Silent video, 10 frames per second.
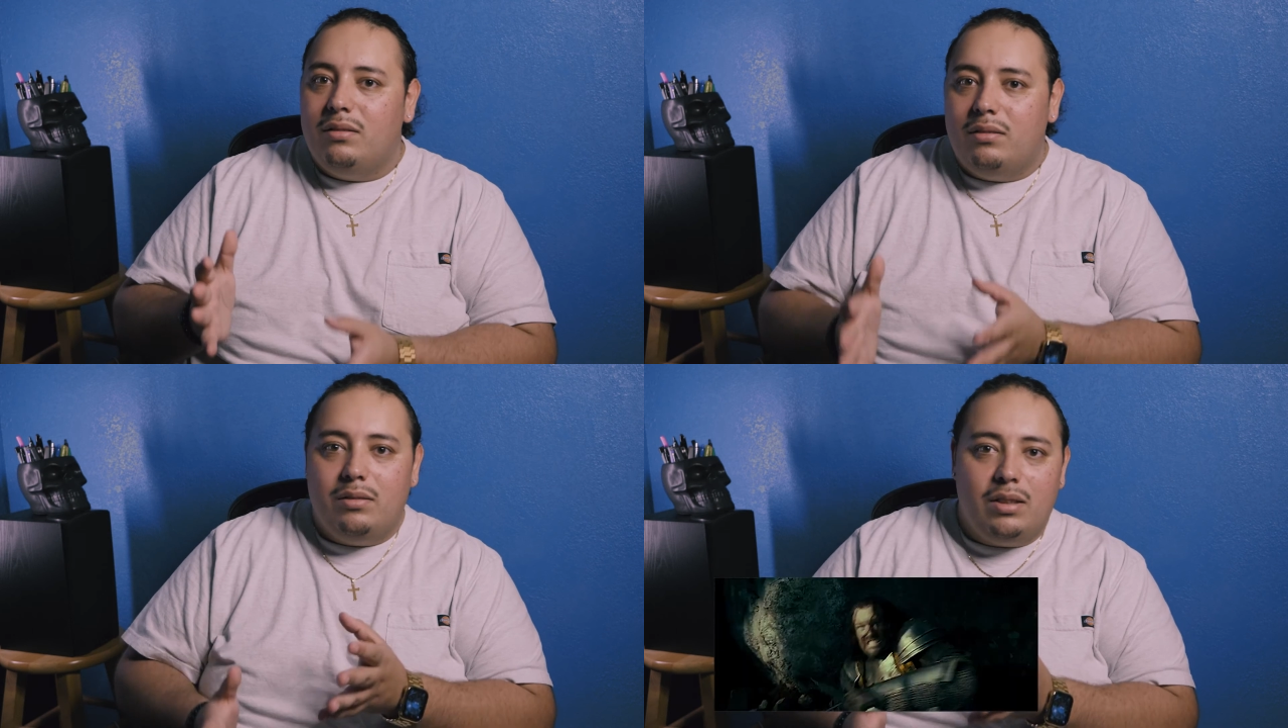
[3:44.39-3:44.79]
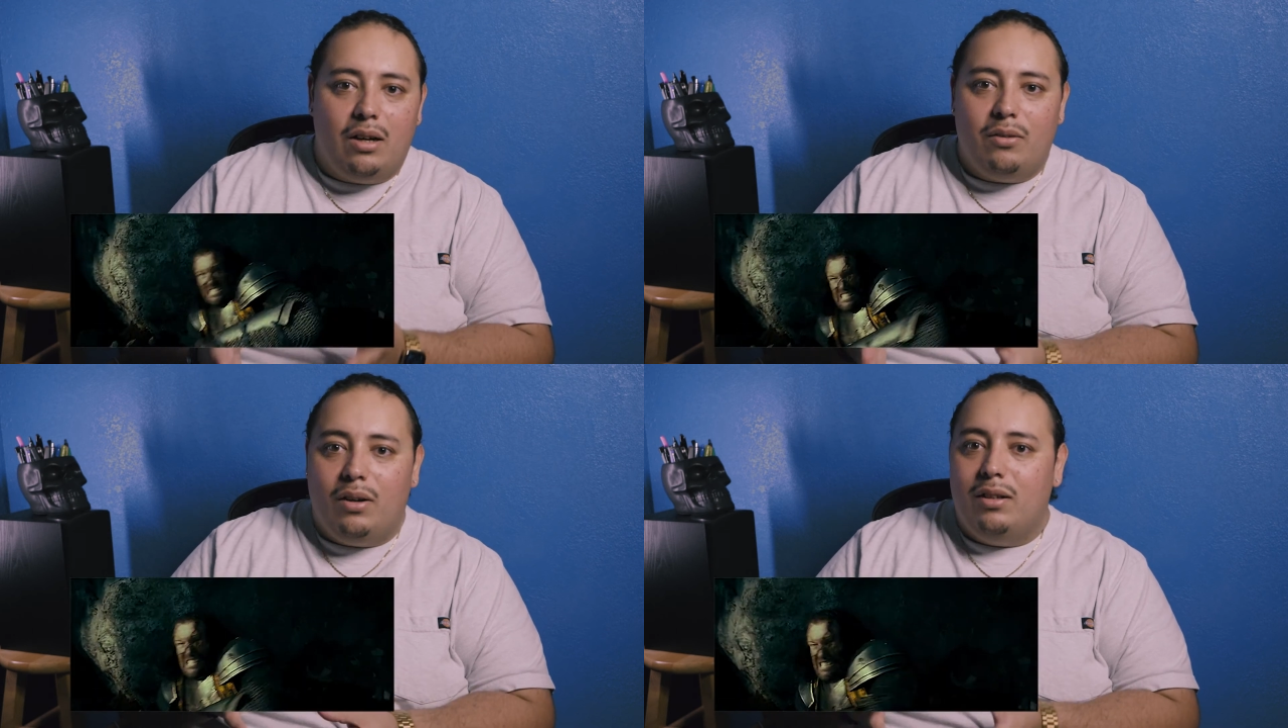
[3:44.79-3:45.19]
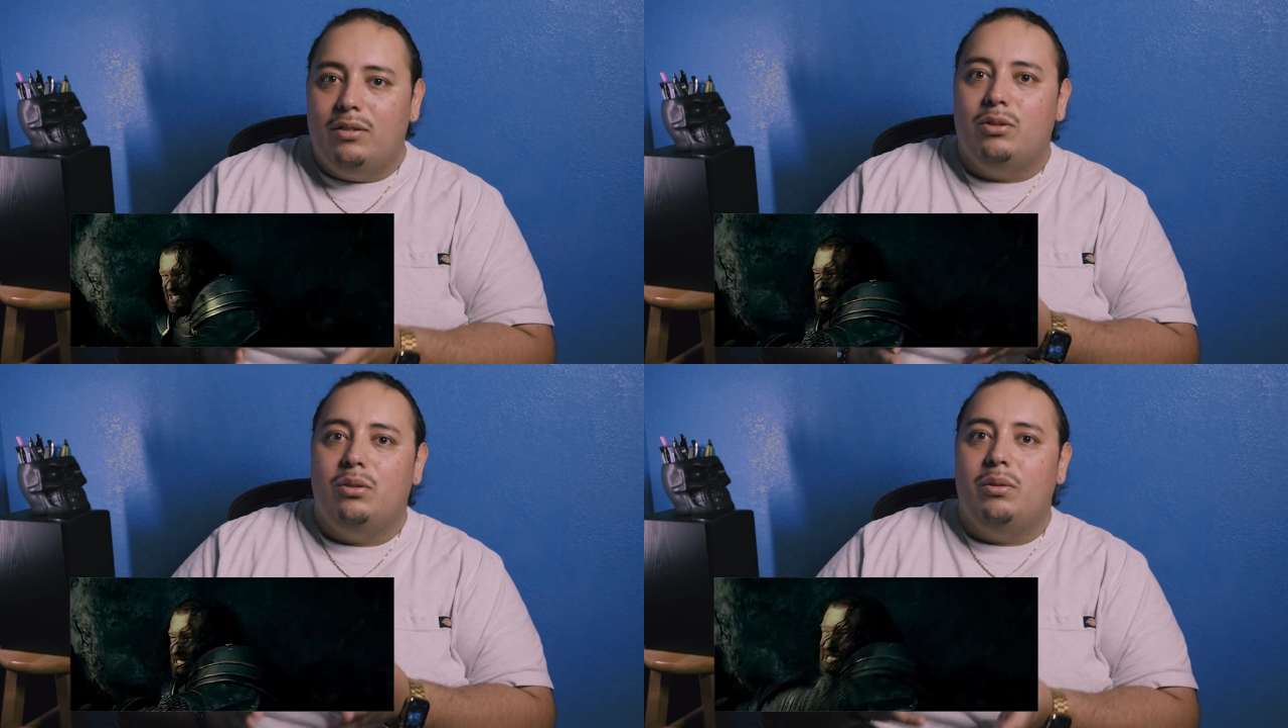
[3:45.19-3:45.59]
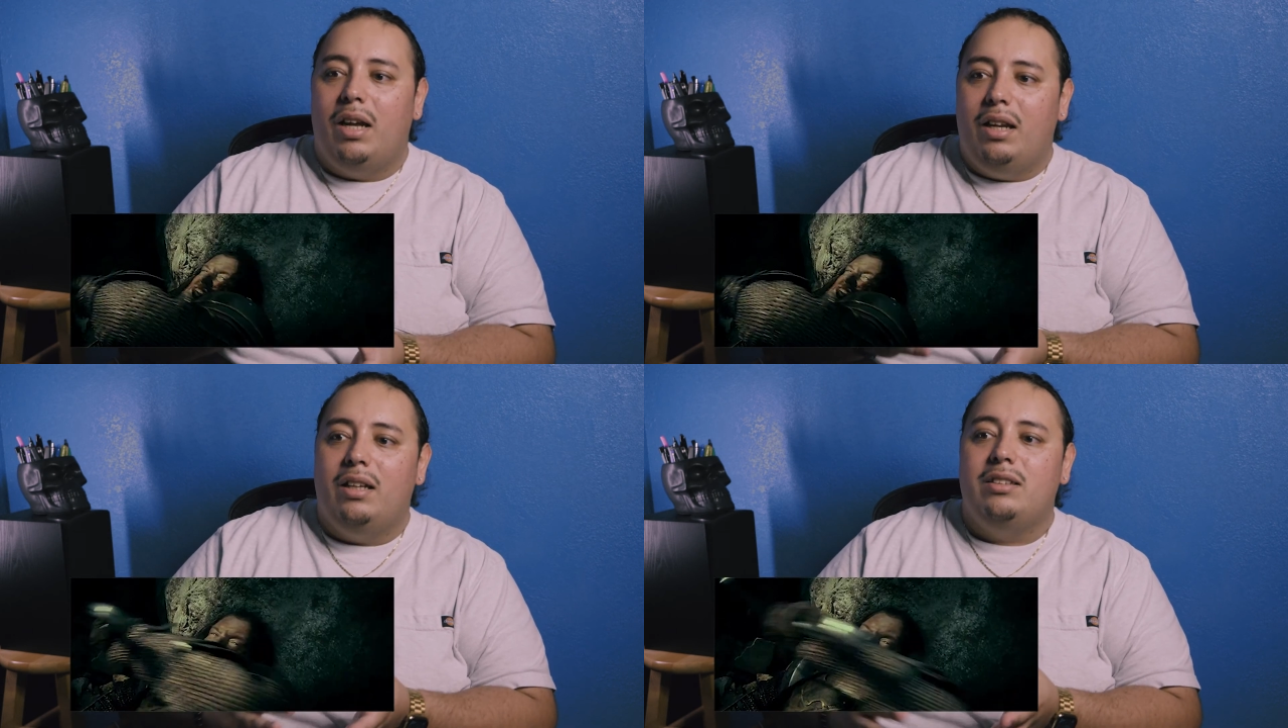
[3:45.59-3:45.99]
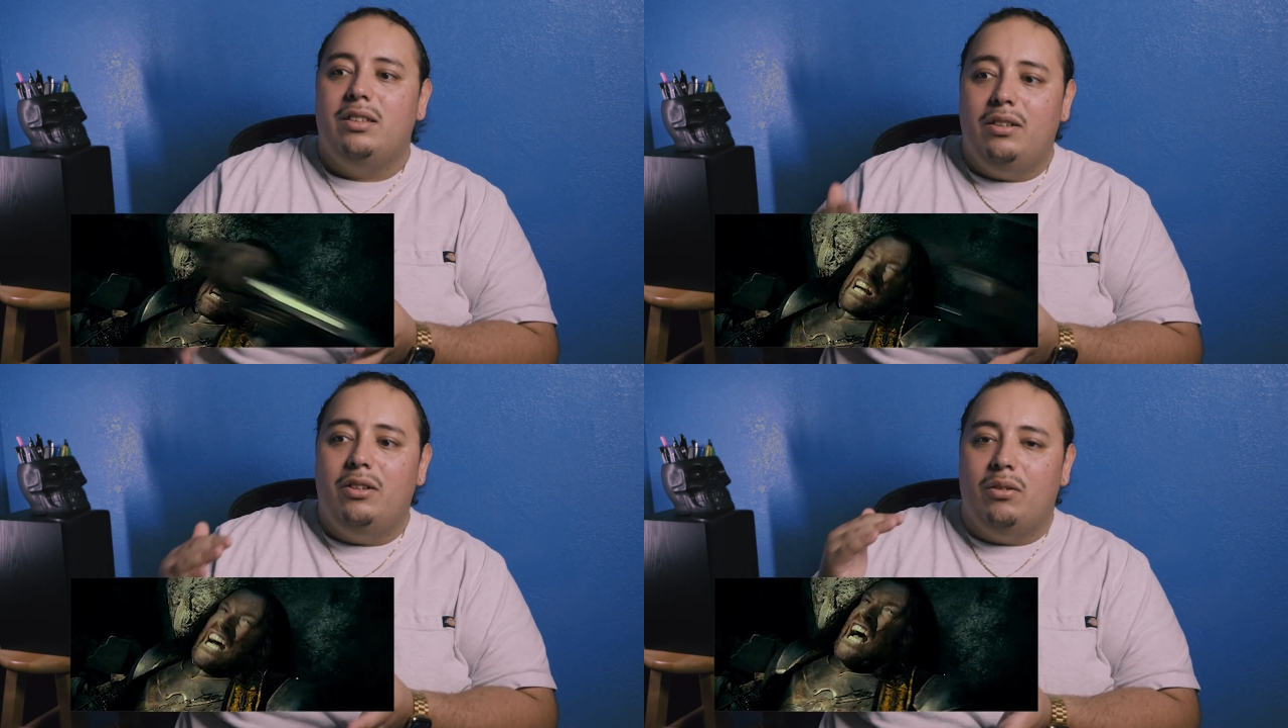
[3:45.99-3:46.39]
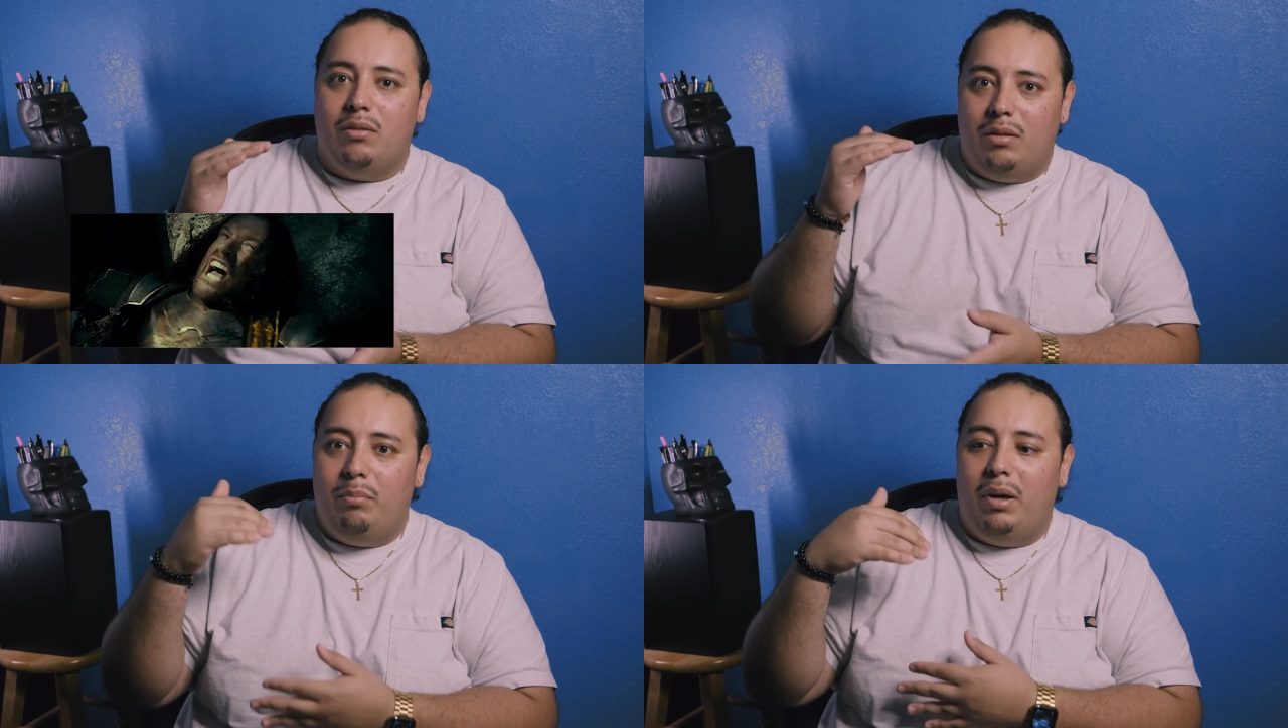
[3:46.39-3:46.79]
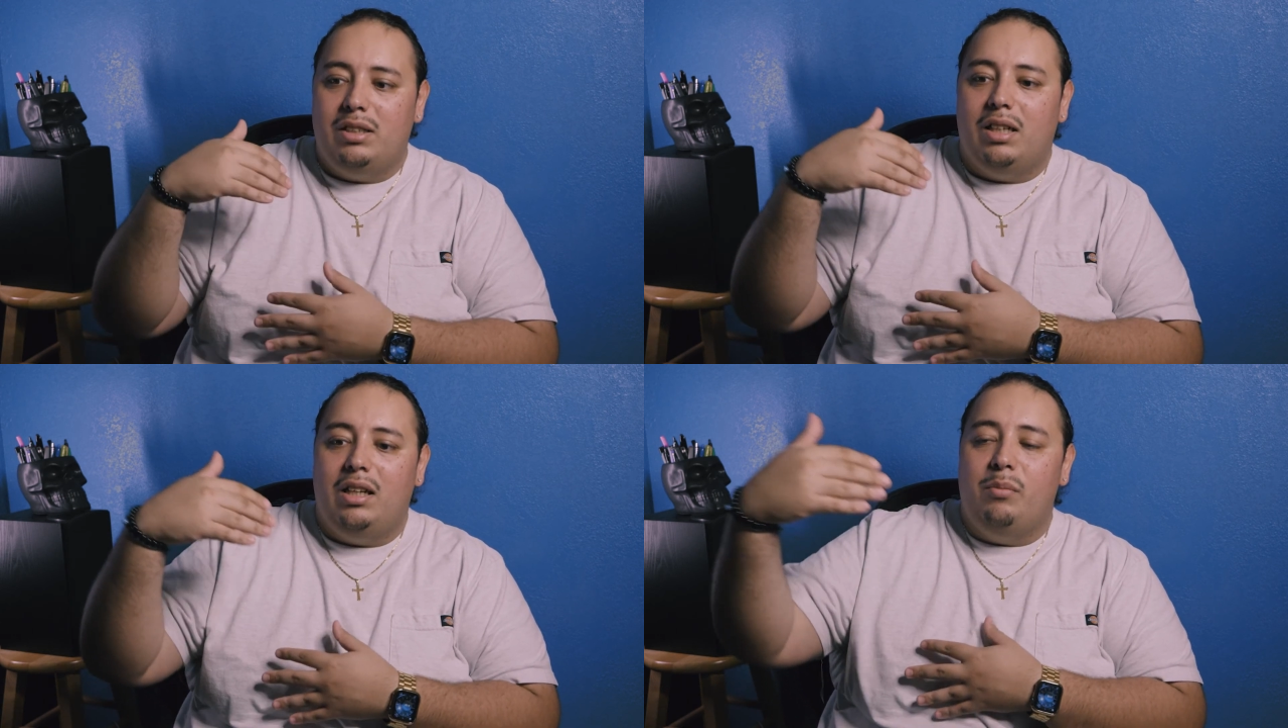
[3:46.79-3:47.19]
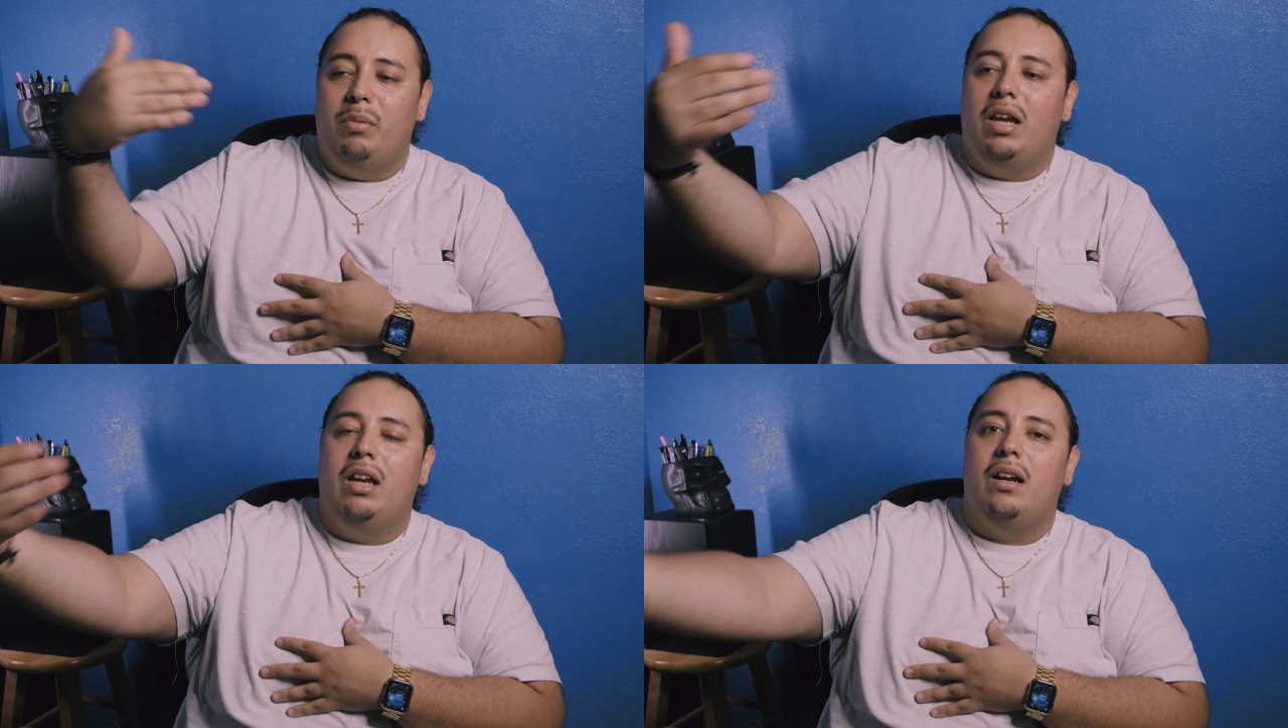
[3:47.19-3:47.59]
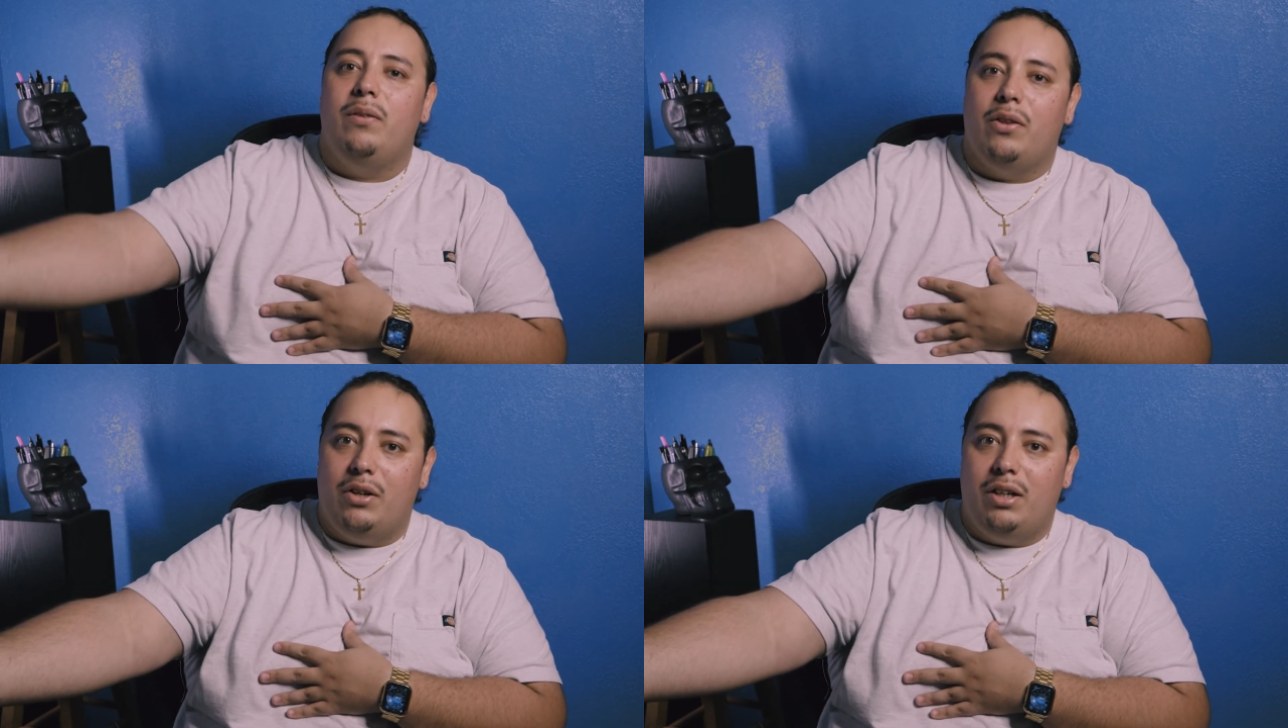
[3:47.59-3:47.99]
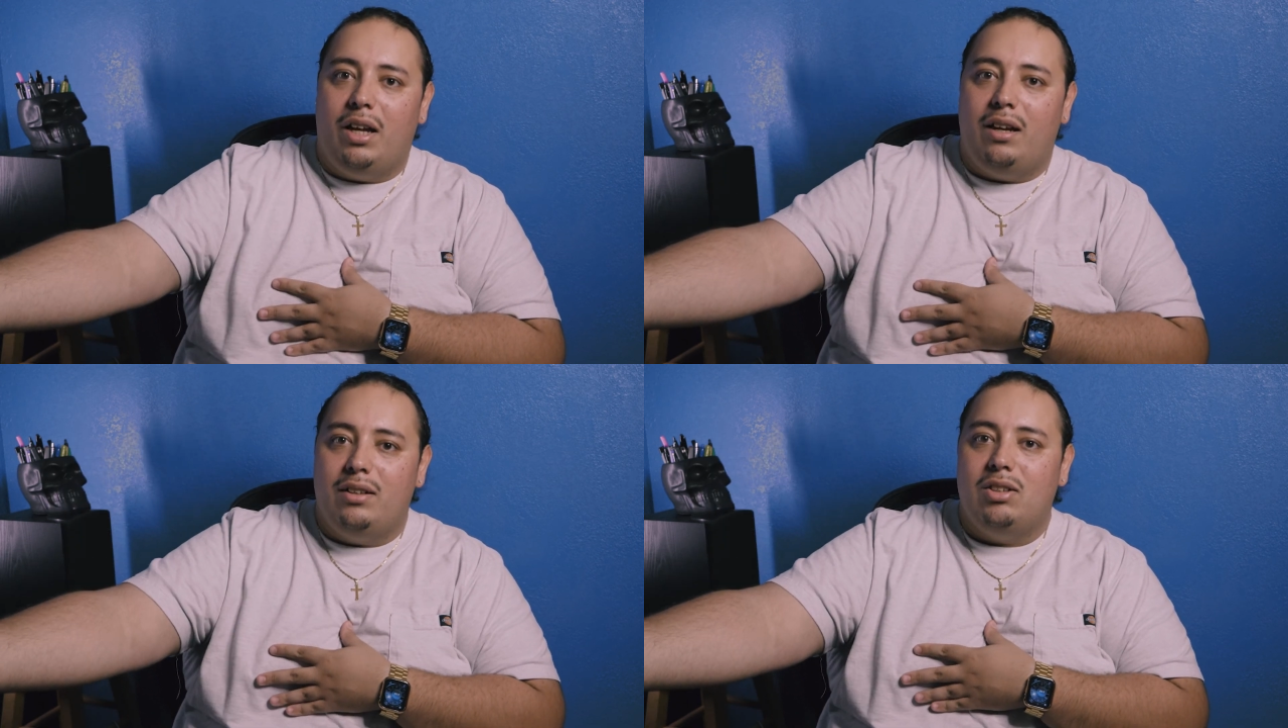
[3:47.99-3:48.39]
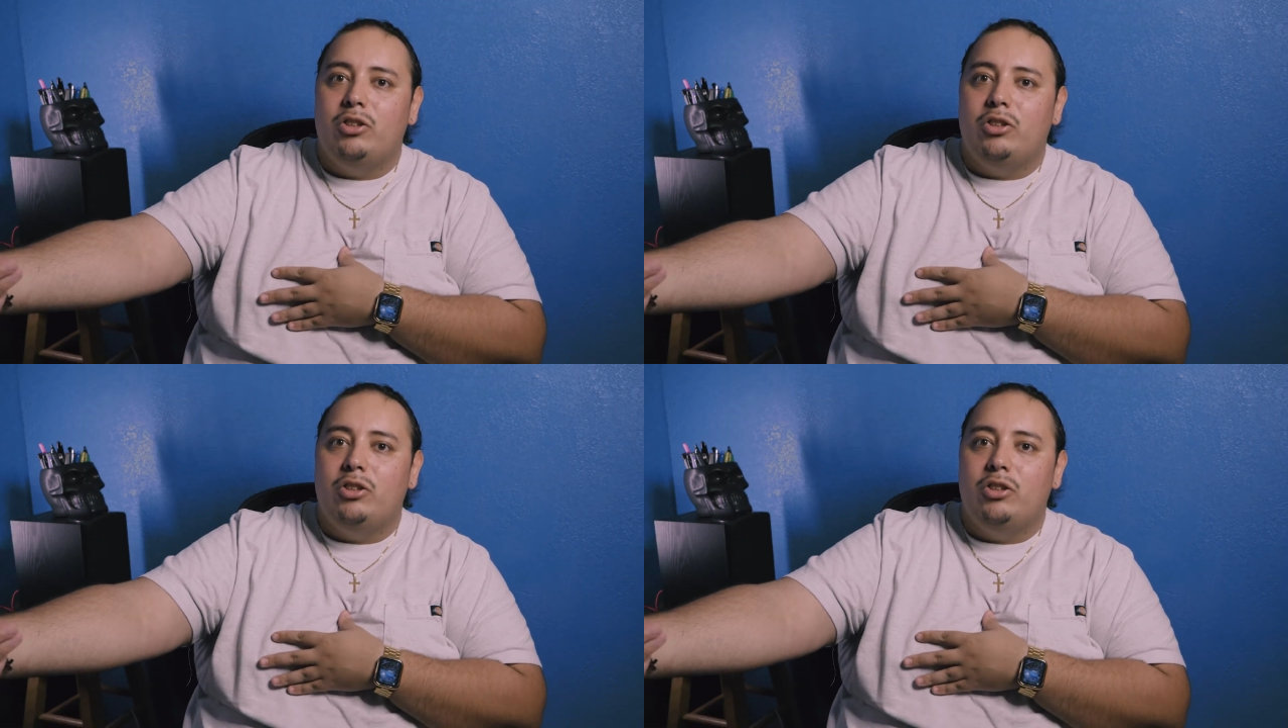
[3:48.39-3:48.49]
Sauron, so getting into, you know, basically the beginning of the third age.